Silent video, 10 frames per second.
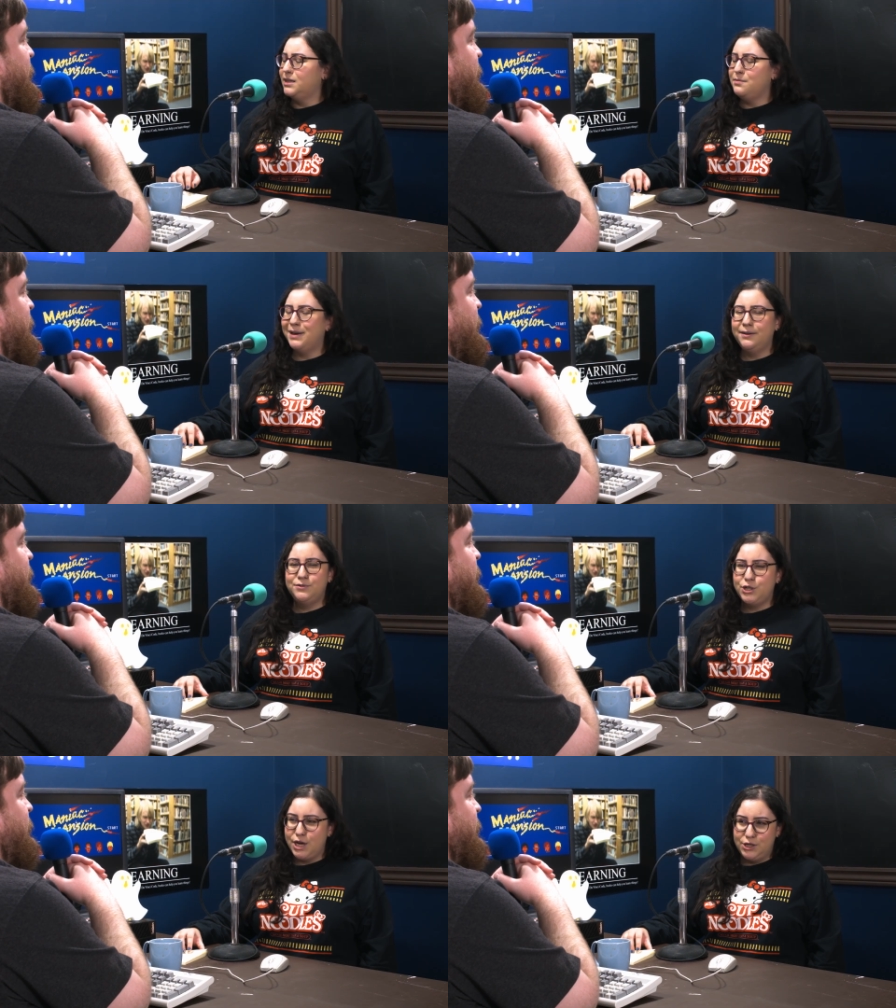they might have
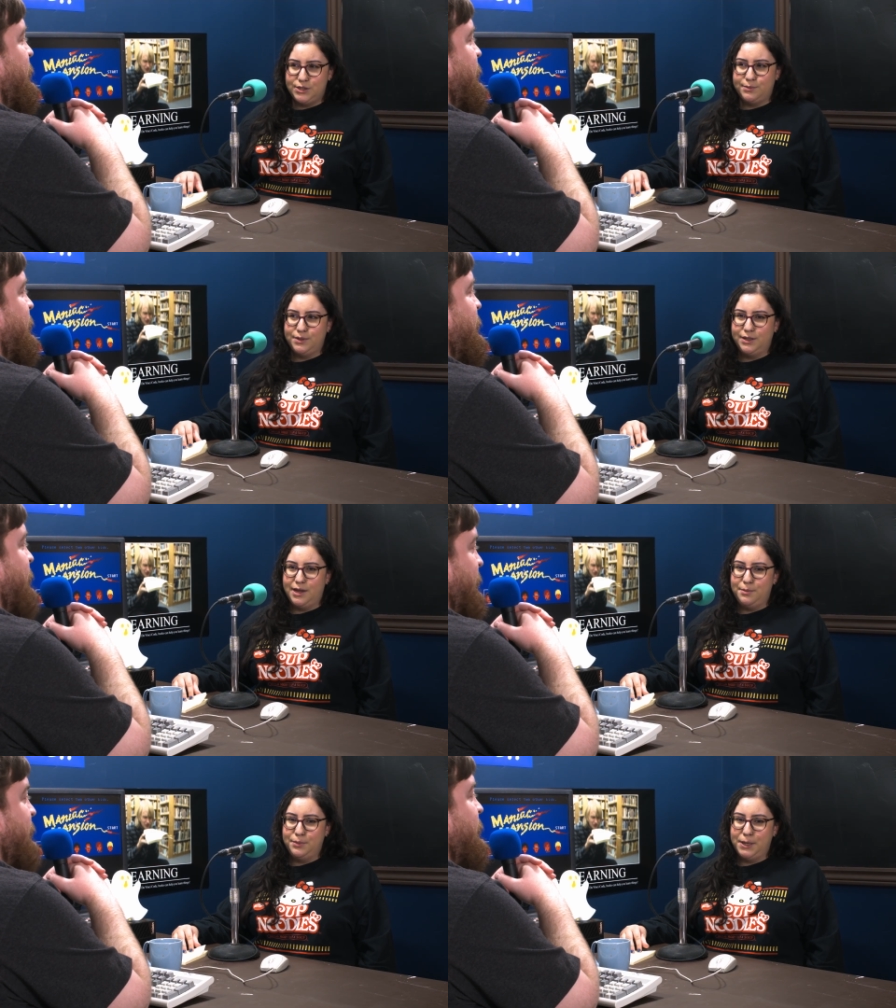changed some of the
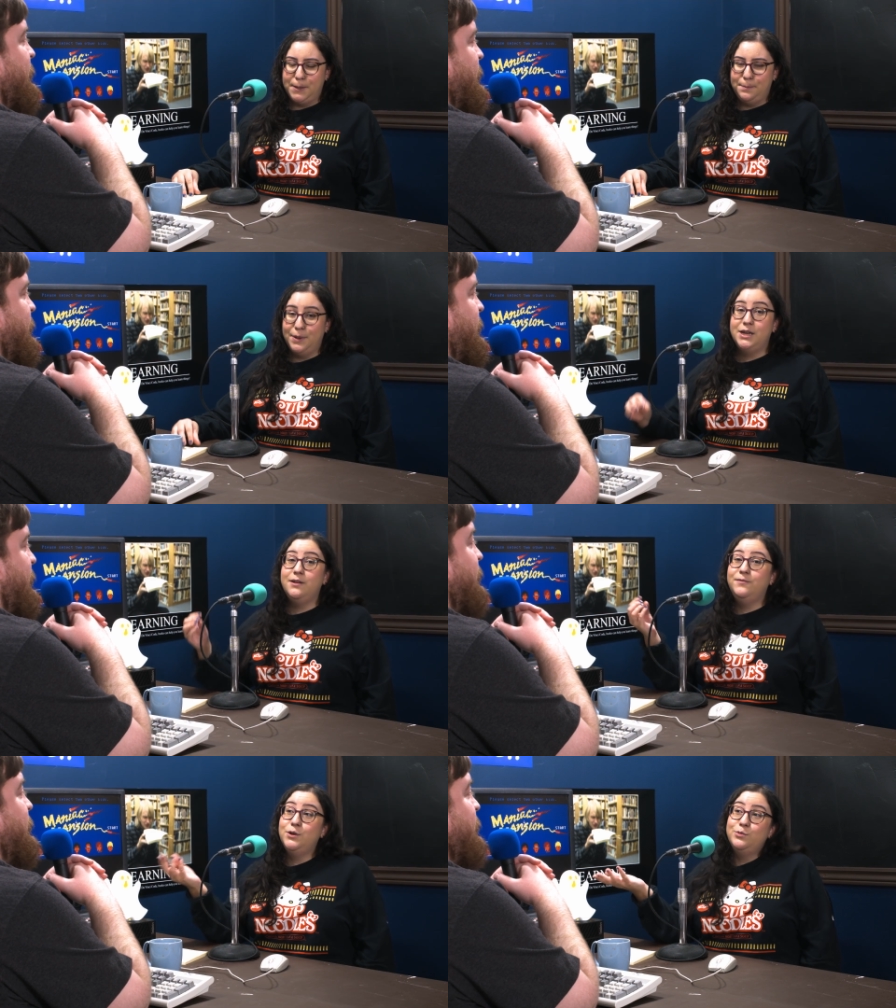gameplay. But
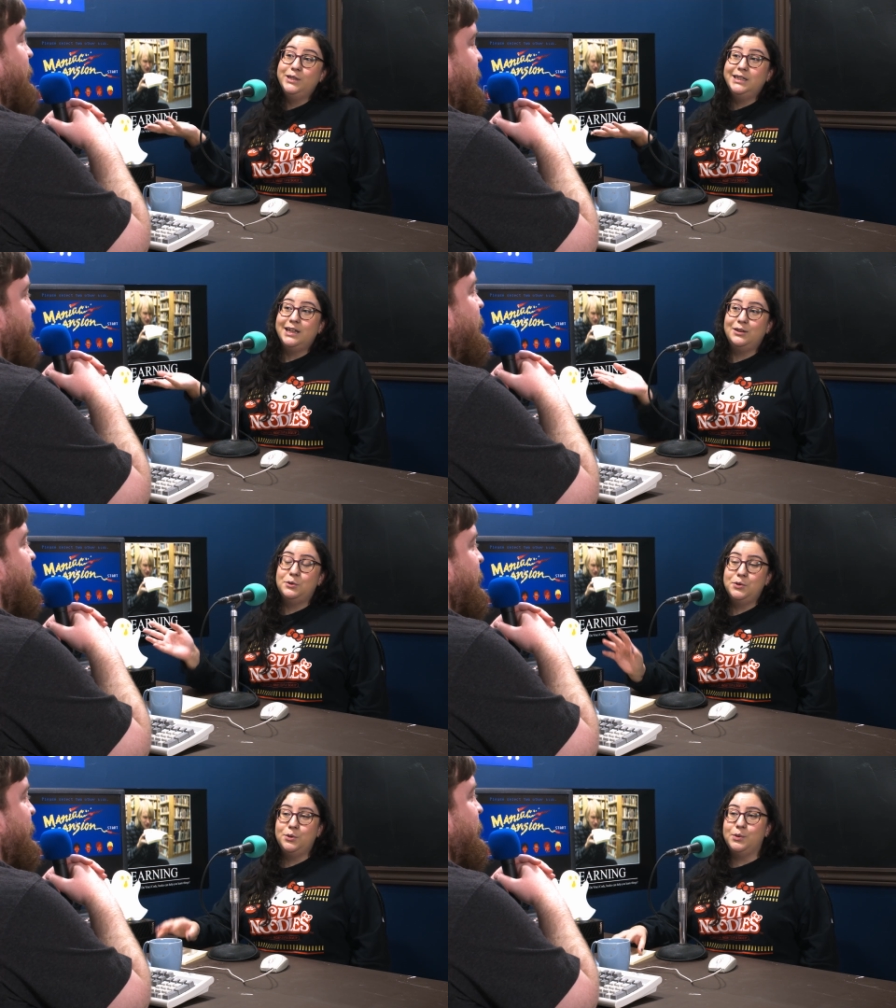if you really like Lord
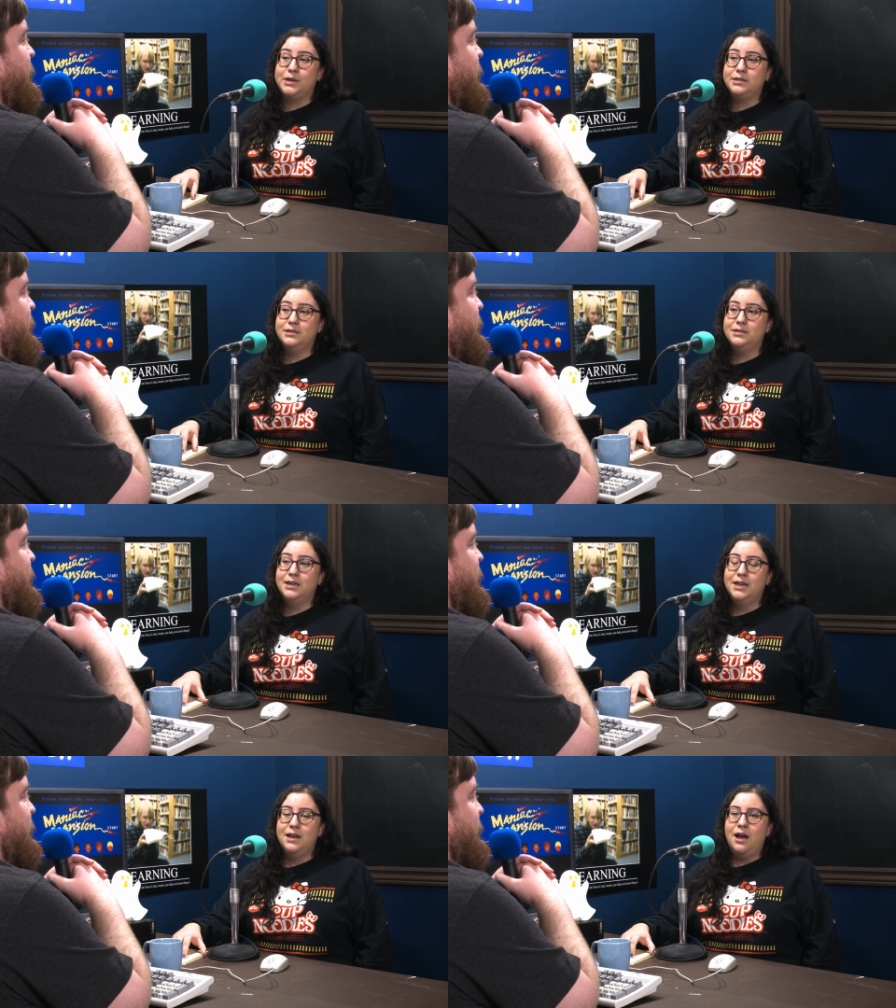of the Rings,
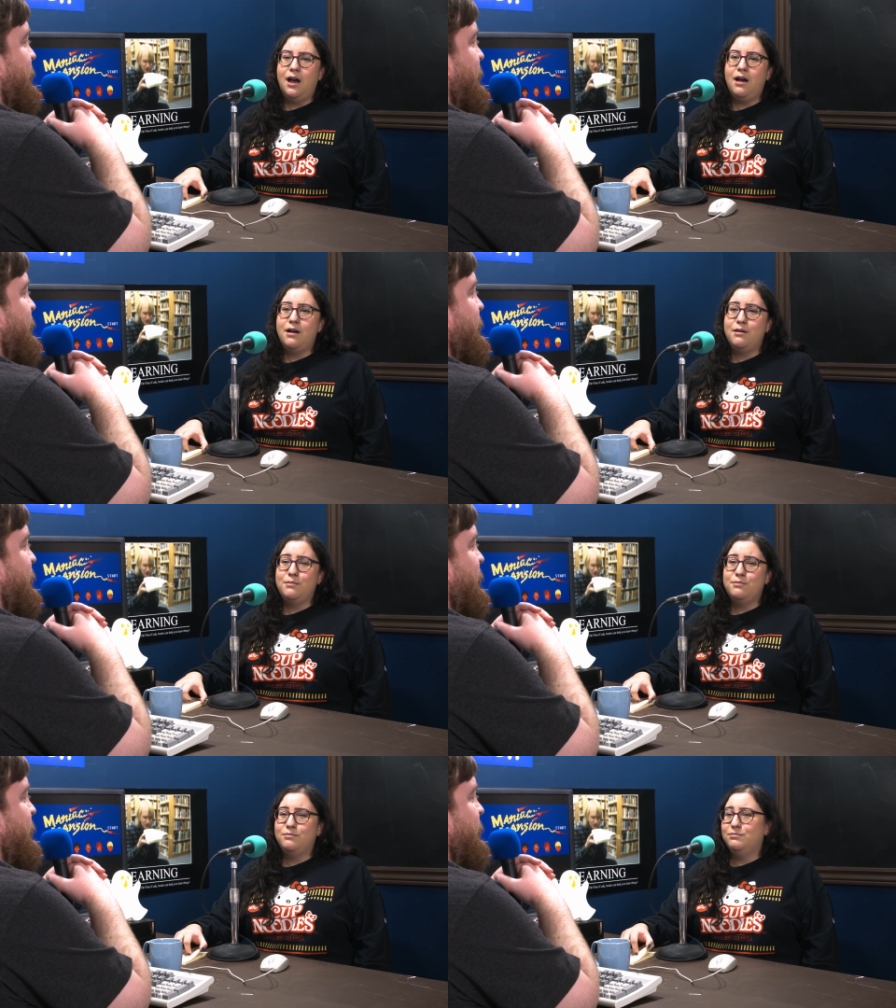
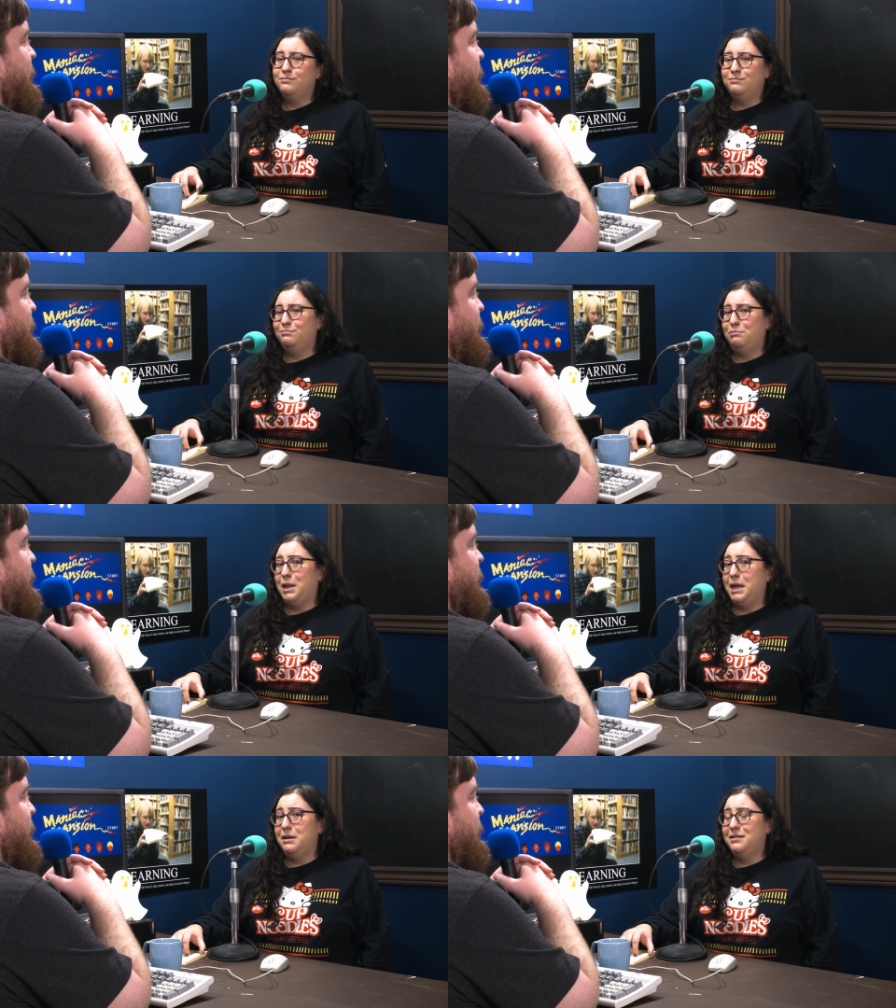
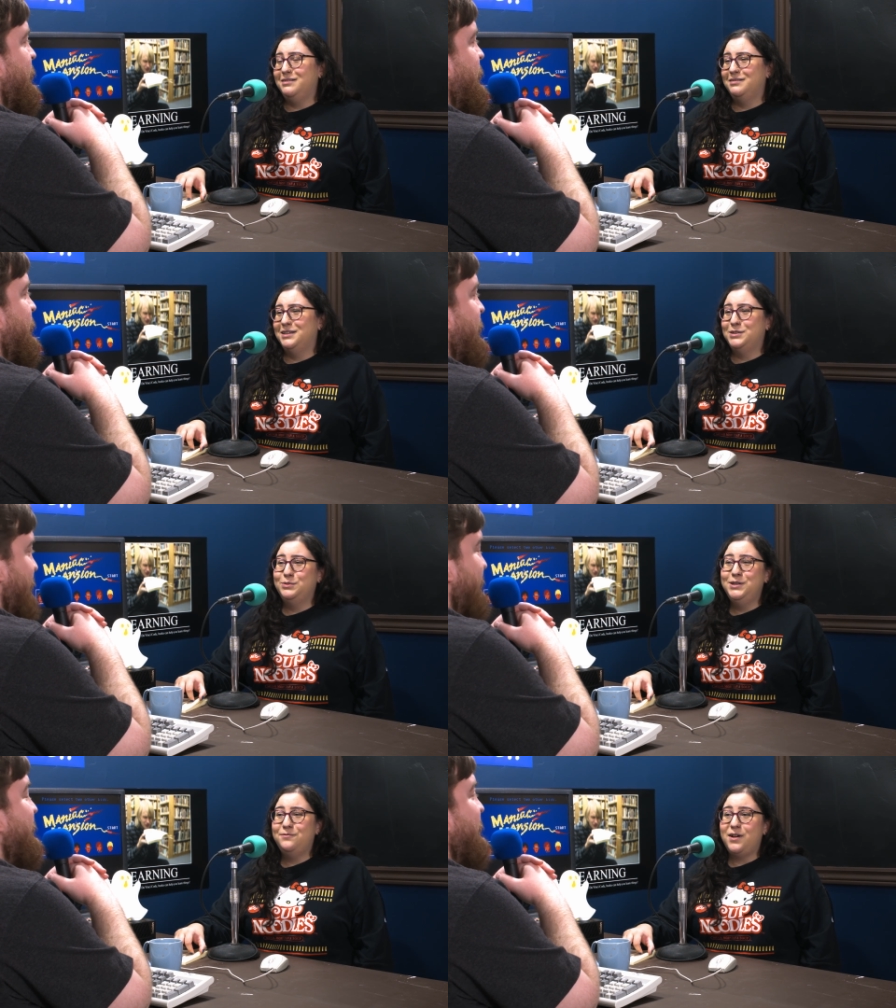play it. It's
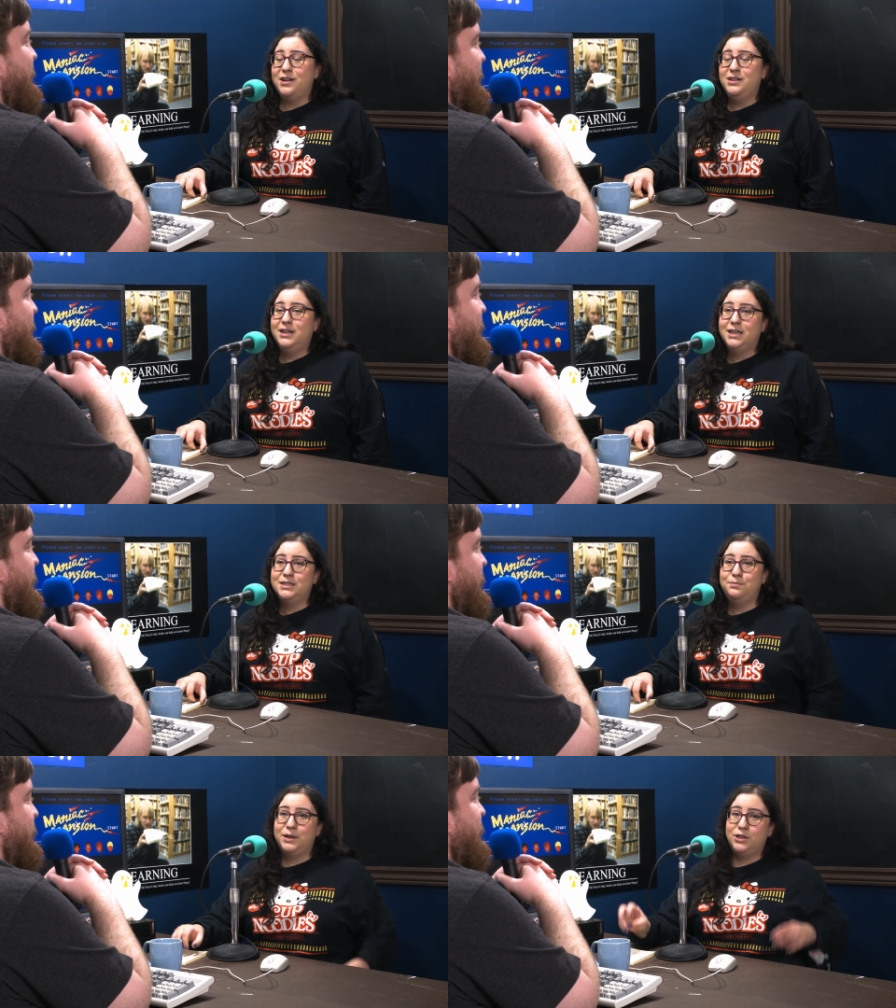really fun. You get to
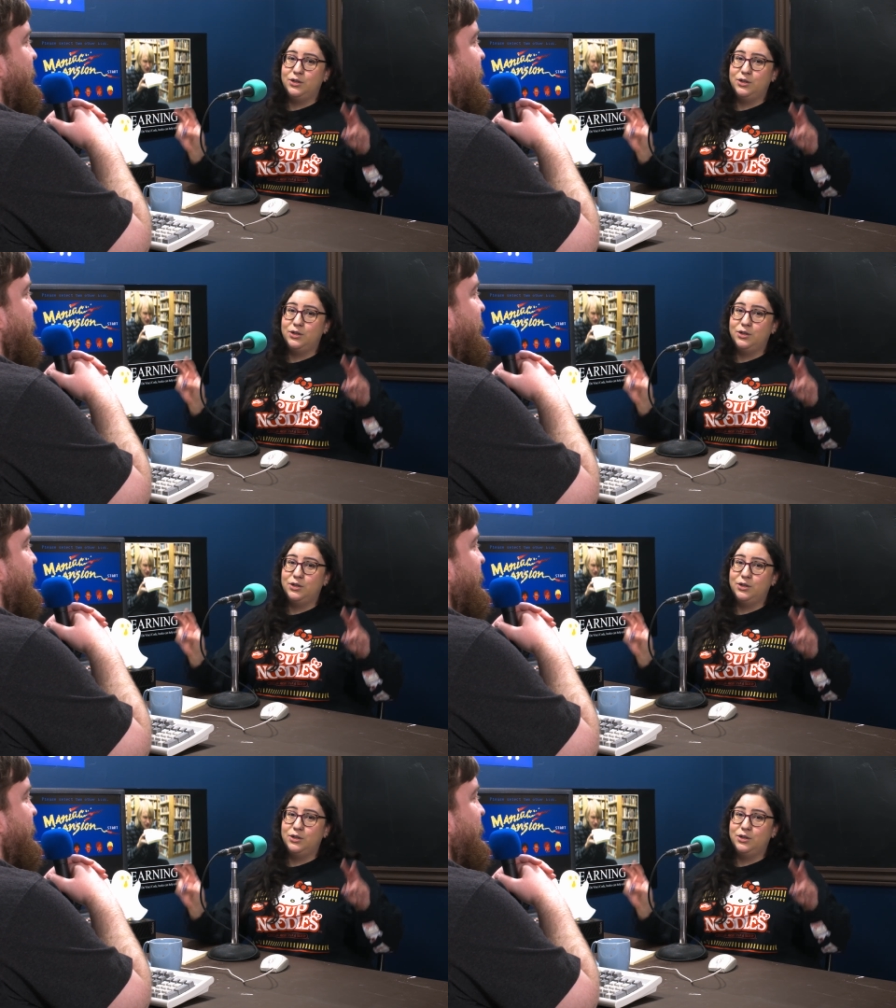pick